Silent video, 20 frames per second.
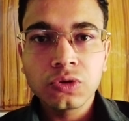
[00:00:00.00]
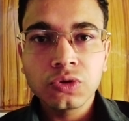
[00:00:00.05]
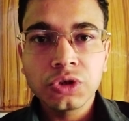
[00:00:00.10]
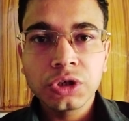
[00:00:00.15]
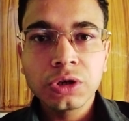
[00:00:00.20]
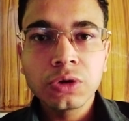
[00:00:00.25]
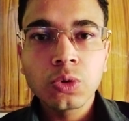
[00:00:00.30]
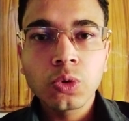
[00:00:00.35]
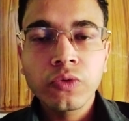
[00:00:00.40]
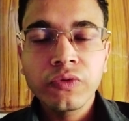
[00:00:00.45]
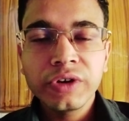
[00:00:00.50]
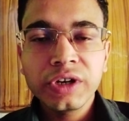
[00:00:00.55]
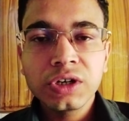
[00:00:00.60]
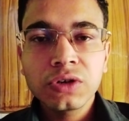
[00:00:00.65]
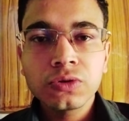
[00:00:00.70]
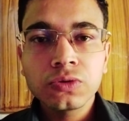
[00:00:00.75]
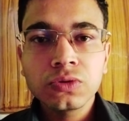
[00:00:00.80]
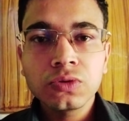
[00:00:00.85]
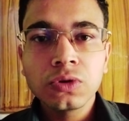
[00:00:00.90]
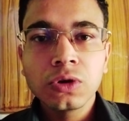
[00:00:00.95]
to the
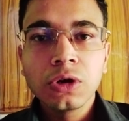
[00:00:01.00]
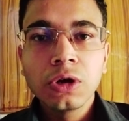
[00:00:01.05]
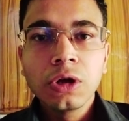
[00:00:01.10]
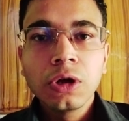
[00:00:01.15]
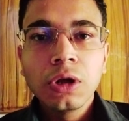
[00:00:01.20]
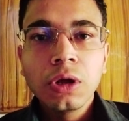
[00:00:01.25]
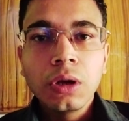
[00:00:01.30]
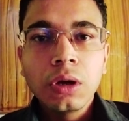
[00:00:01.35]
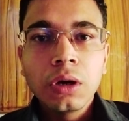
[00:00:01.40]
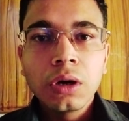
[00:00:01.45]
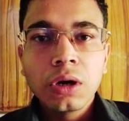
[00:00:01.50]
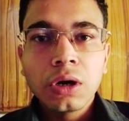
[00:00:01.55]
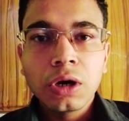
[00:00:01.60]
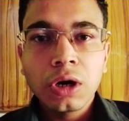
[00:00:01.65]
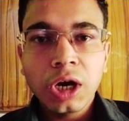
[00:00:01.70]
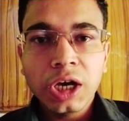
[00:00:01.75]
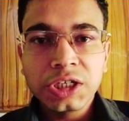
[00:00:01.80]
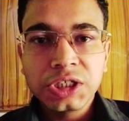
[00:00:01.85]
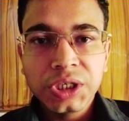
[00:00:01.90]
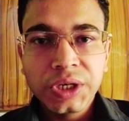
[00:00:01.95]
Groovy to
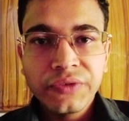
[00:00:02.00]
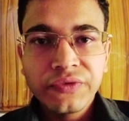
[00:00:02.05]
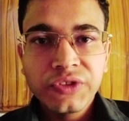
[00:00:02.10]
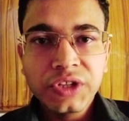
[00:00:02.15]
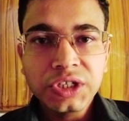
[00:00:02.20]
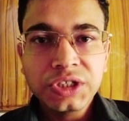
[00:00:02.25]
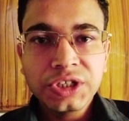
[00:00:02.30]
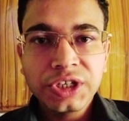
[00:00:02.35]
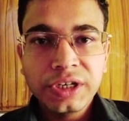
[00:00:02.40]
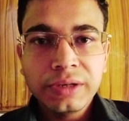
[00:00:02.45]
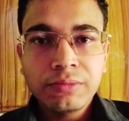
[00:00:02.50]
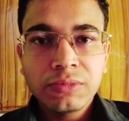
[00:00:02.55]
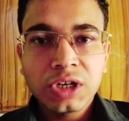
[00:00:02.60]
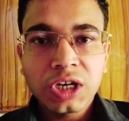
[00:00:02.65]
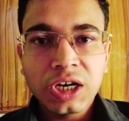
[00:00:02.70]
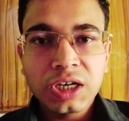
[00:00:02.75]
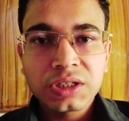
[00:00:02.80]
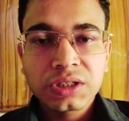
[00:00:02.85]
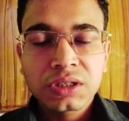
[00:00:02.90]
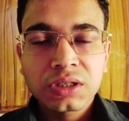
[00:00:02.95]
achieve the same
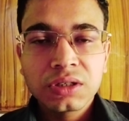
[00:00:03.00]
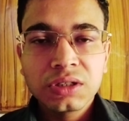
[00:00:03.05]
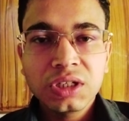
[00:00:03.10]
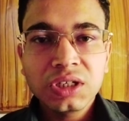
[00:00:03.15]
task.